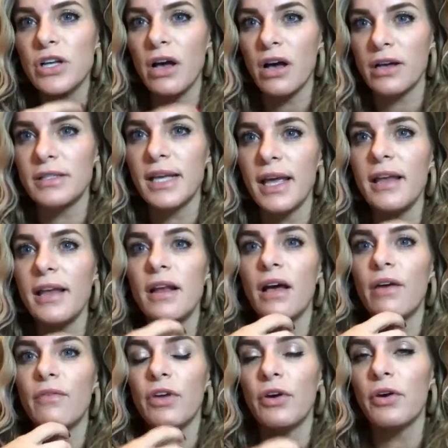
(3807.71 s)
content
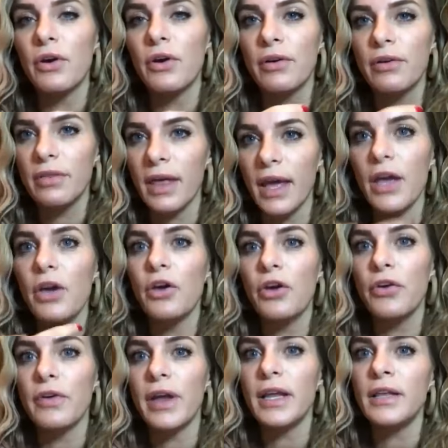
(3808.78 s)
of your, like
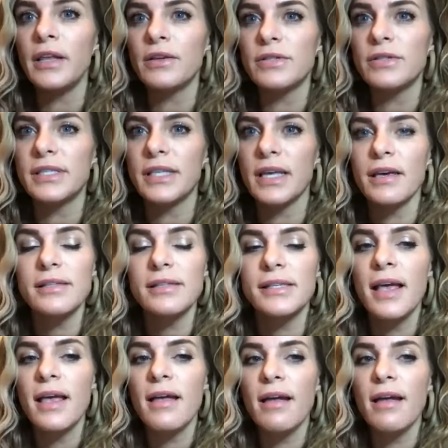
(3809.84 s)
creating those things,